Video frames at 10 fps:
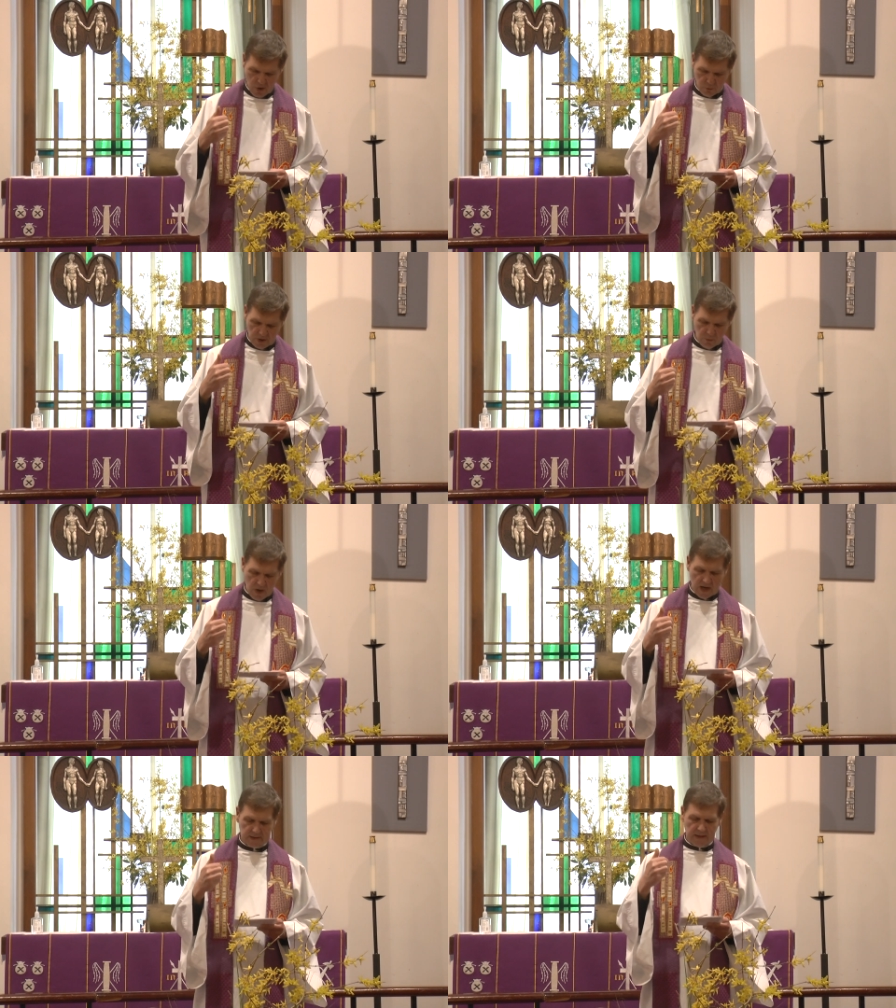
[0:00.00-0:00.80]
We
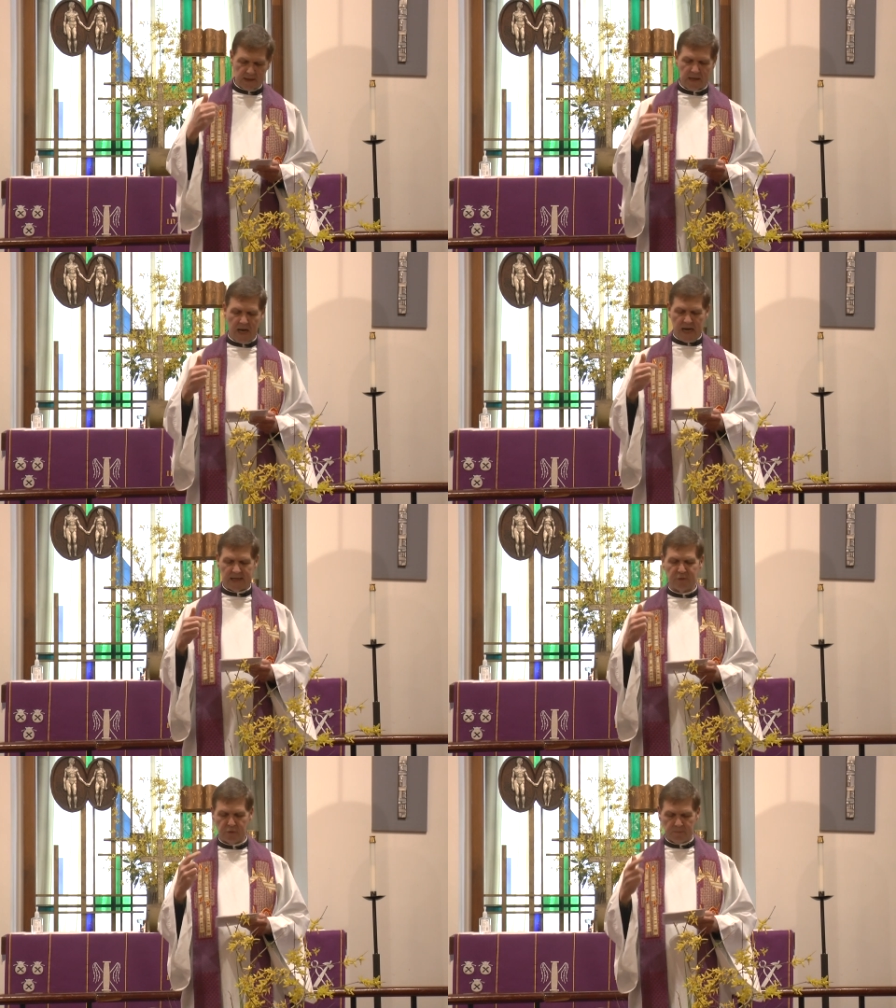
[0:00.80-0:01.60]
want a
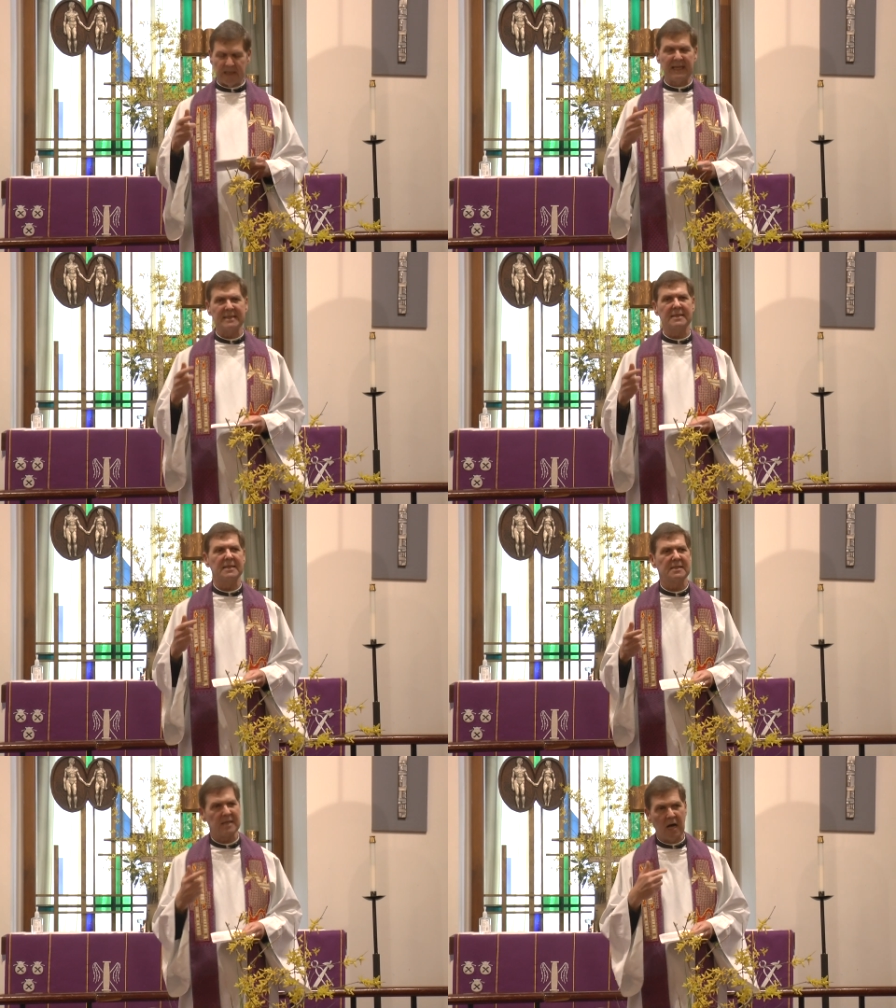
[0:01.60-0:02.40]
God who
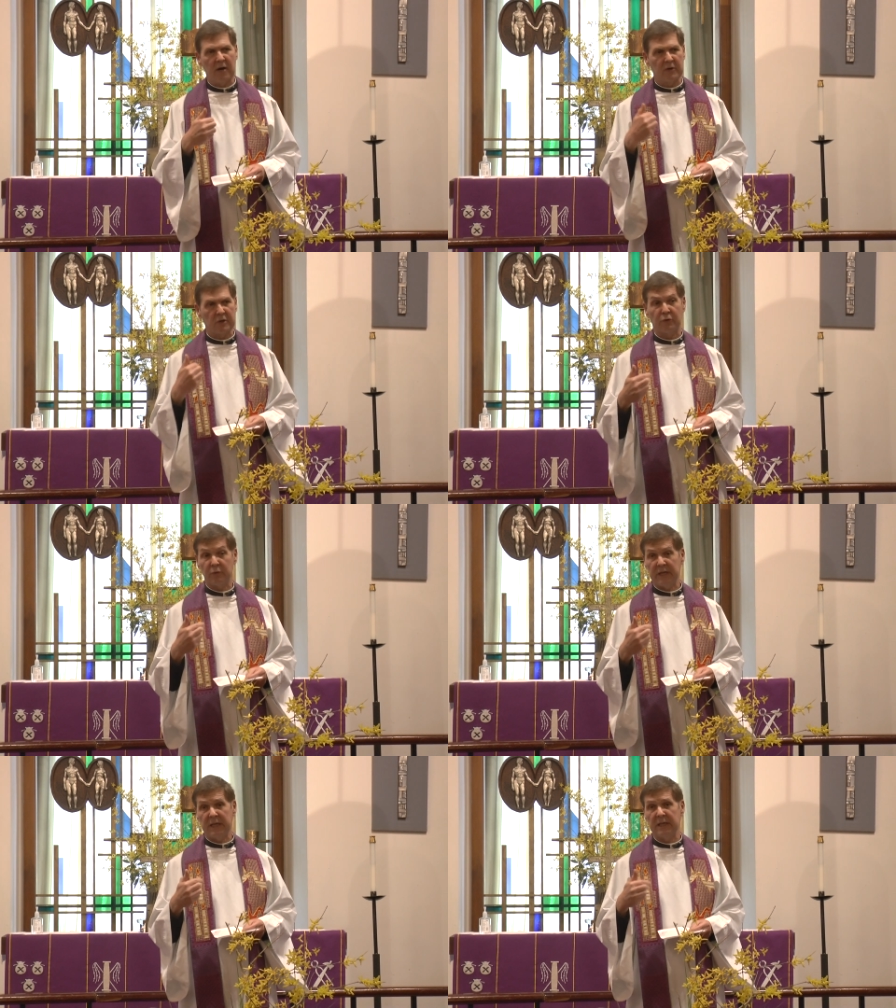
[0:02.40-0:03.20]
blesses our
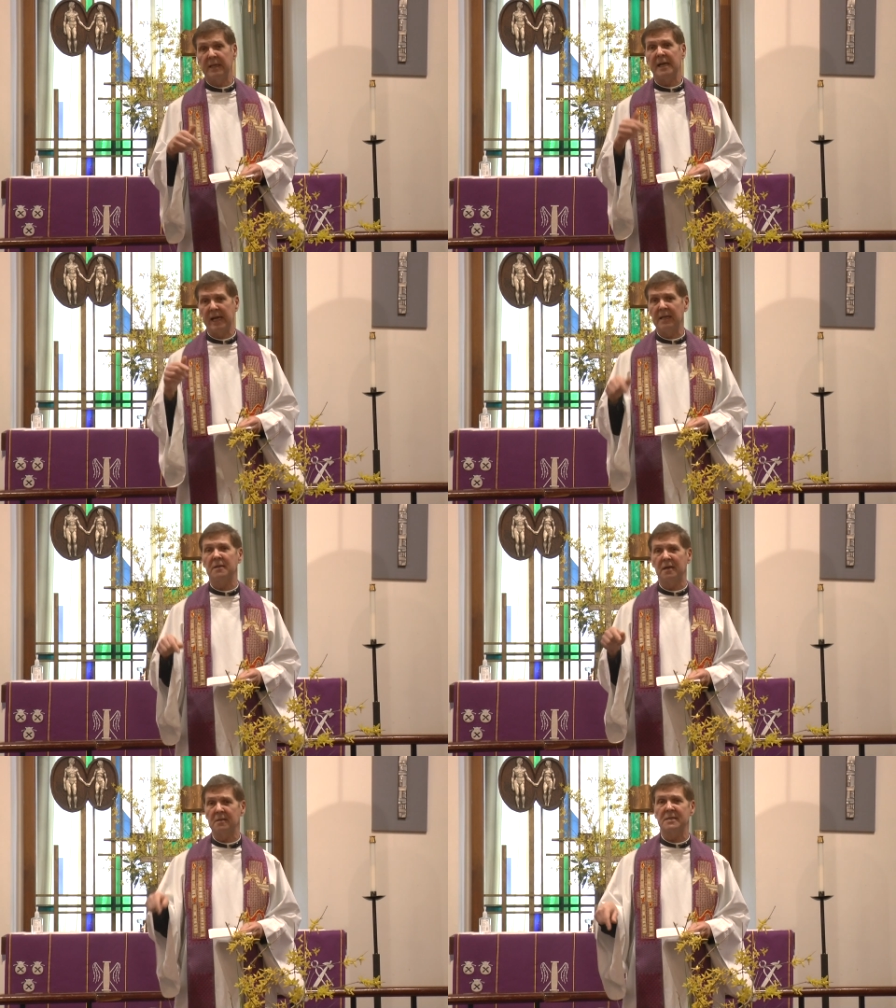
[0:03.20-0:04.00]
greed
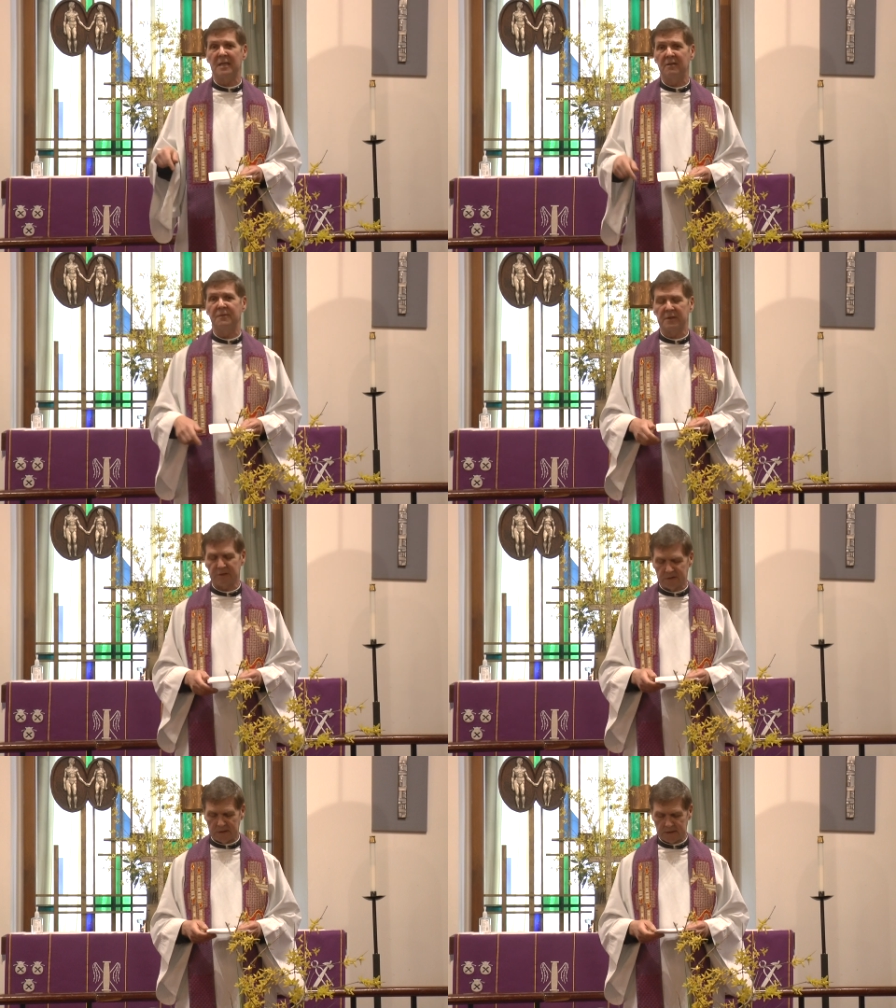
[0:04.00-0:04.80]
and our
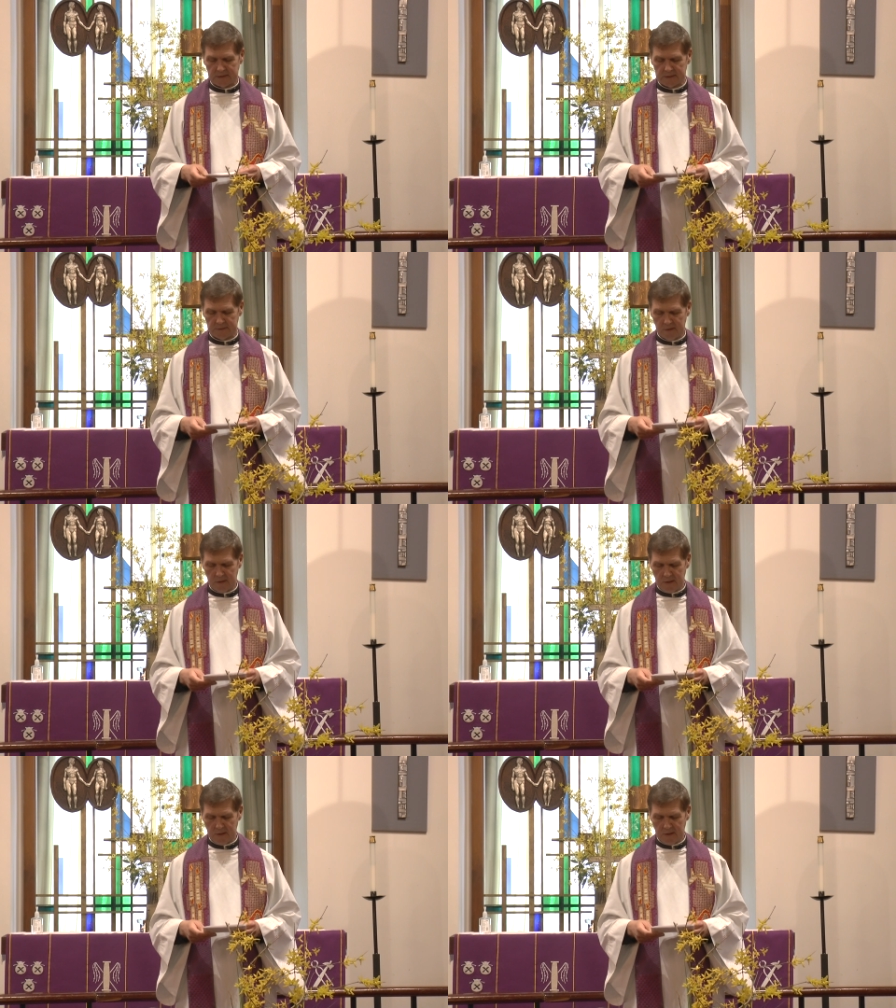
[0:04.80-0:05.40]
selfishness.